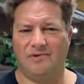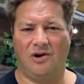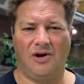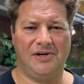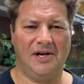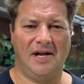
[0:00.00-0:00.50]

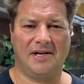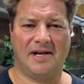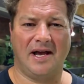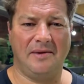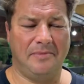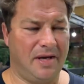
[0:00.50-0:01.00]
online
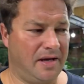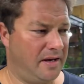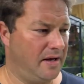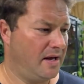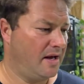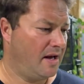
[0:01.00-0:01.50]
gaming,
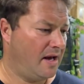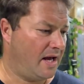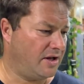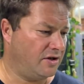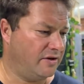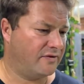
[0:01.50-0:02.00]

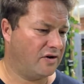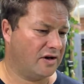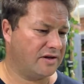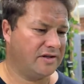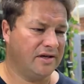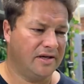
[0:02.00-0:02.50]
and you've
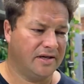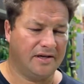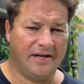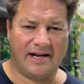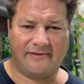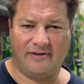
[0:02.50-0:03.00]
got
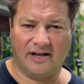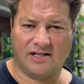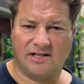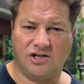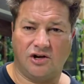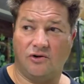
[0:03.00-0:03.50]

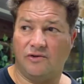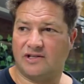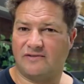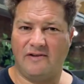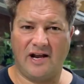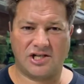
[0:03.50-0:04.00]
Netflix and you've got all
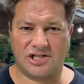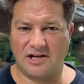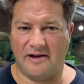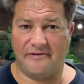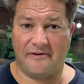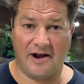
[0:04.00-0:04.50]
this flash
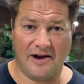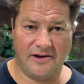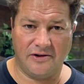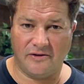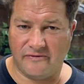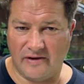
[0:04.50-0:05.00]
stuff right in
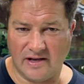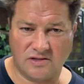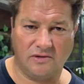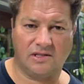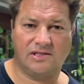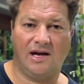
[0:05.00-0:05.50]
your face
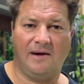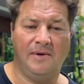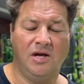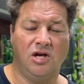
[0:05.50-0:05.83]
all the time,